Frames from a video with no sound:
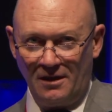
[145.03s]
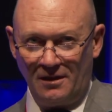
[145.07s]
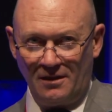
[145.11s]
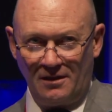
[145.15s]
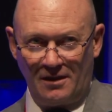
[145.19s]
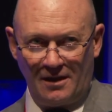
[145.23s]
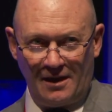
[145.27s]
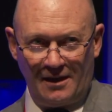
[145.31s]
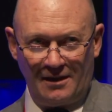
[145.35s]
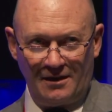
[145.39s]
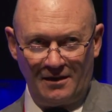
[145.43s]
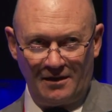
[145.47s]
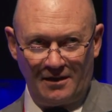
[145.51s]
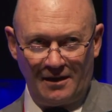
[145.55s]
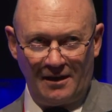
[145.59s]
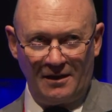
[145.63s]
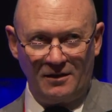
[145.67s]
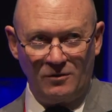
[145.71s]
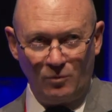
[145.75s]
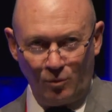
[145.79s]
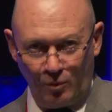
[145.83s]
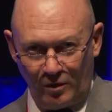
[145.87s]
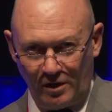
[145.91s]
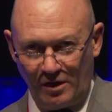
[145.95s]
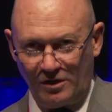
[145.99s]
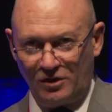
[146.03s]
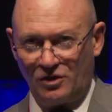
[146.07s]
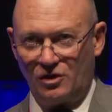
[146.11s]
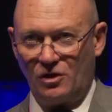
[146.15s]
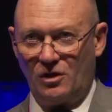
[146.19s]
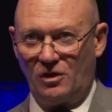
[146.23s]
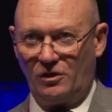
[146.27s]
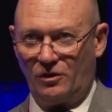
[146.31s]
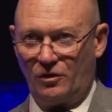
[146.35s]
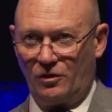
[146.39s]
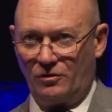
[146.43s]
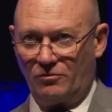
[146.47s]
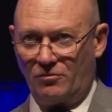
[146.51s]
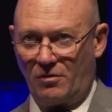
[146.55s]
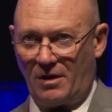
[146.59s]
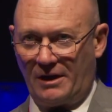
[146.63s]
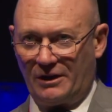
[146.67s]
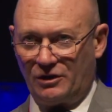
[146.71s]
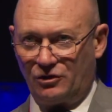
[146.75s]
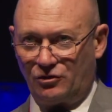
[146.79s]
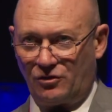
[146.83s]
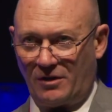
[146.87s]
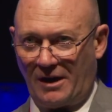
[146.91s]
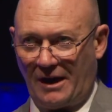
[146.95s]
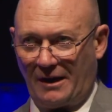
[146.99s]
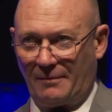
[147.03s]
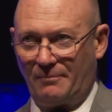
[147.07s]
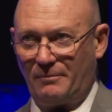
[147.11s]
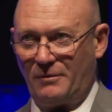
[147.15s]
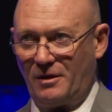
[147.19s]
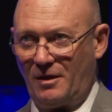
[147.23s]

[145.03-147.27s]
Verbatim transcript: then, then we're certainly on the right track.